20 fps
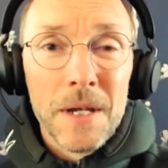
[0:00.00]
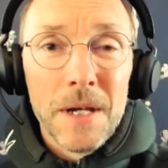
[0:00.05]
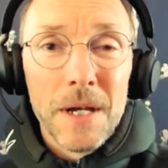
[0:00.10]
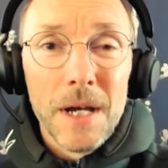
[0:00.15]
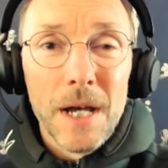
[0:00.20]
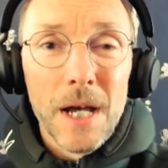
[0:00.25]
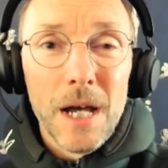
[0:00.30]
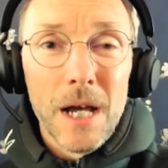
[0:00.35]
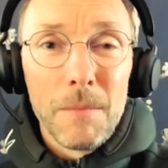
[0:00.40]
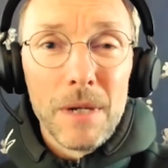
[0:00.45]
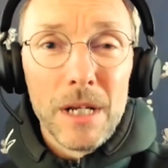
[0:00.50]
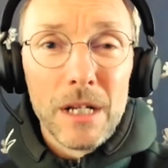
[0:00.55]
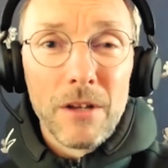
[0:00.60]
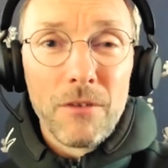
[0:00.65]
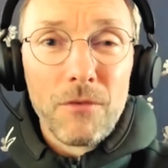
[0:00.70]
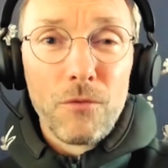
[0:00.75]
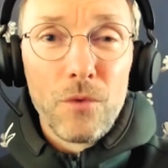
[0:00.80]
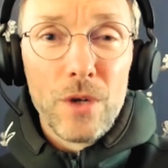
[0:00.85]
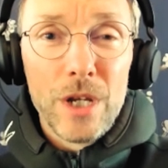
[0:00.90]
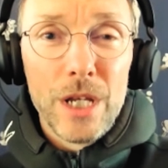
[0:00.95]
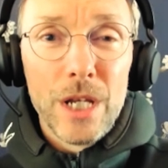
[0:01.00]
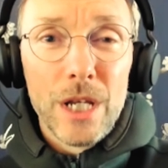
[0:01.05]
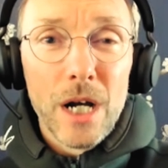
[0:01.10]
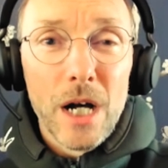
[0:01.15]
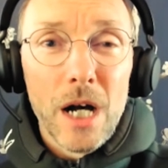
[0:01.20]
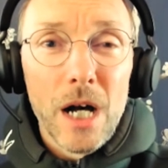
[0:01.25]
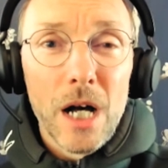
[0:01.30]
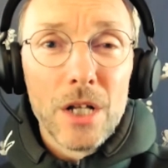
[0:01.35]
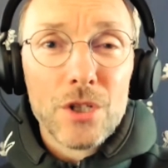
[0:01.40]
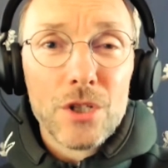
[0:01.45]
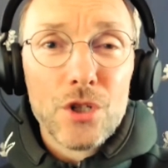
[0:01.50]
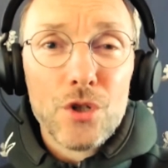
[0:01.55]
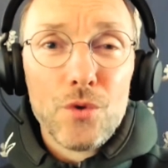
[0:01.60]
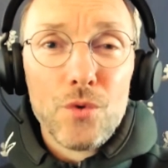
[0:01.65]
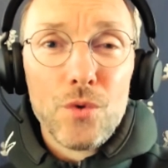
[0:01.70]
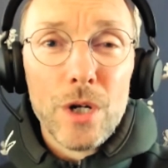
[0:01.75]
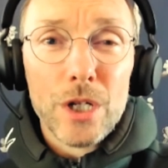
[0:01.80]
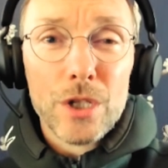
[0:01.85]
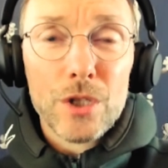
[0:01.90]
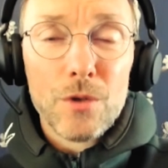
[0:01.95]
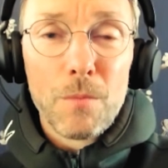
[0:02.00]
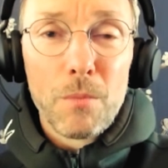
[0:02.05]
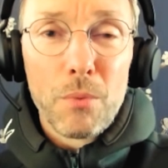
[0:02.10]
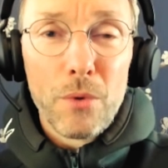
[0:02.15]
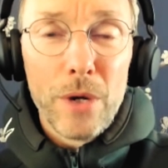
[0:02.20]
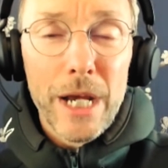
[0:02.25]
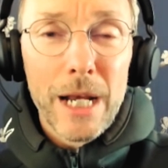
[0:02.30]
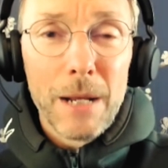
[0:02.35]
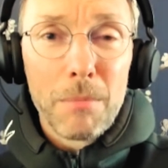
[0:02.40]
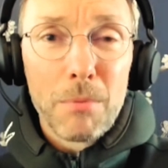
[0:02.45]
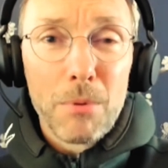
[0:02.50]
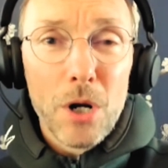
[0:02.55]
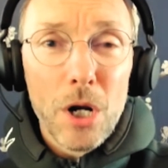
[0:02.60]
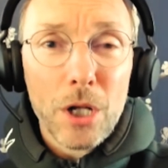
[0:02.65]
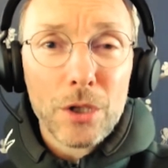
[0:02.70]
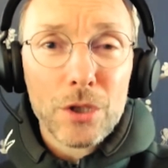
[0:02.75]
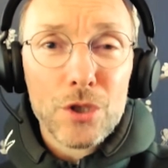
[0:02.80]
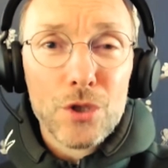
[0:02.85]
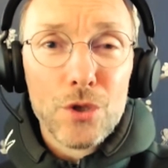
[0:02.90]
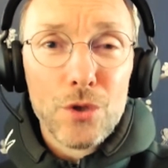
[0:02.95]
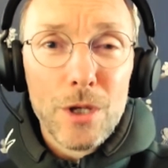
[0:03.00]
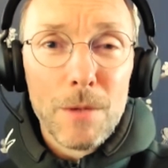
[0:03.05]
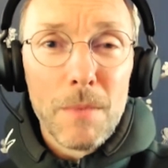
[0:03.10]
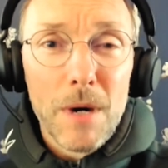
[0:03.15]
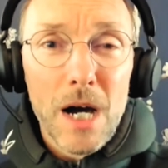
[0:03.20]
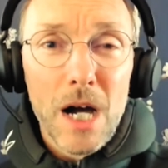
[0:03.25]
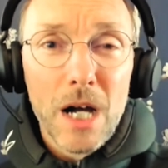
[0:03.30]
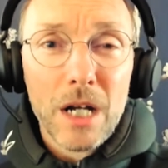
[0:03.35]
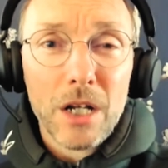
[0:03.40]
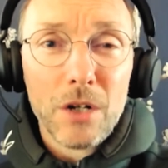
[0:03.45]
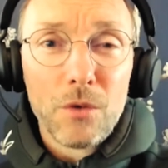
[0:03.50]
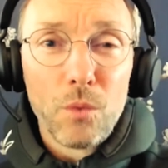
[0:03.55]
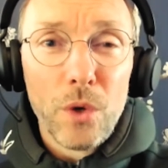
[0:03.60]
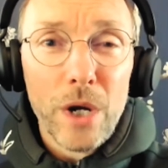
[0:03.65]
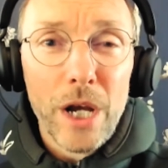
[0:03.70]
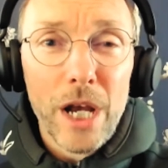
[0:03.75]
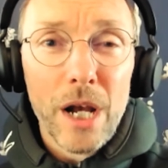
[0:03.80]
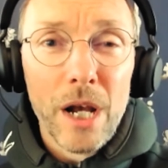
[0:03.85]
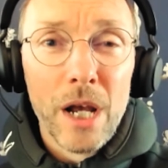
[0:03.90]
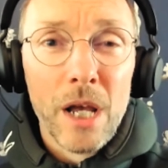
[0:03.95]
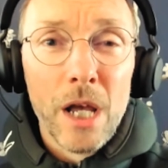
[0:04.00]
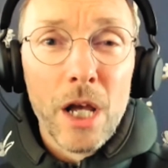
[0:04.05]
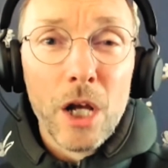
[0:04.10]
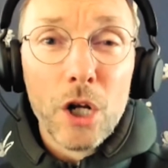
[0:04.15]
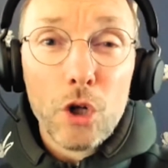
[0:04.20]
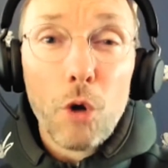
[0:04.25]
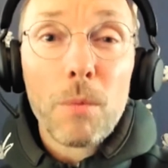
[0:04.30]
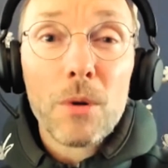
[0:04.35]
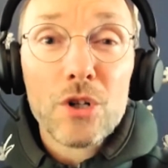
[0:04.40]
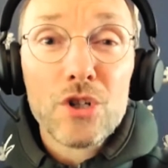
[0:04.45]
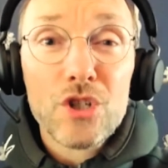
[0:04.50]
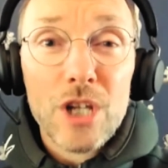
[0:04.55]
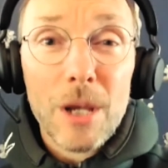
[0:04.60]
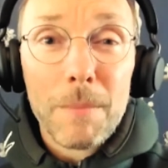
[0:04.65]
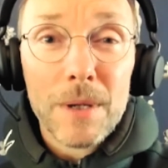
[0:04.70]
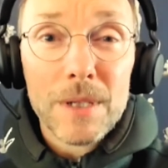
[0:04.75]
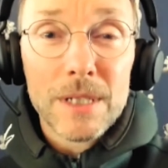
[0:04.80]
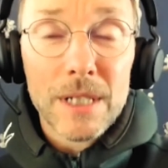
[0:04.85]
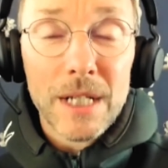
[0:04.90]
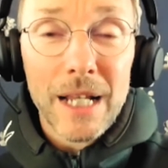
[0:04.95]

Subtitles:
I mean, if we are to bring a product to the market where global shippers,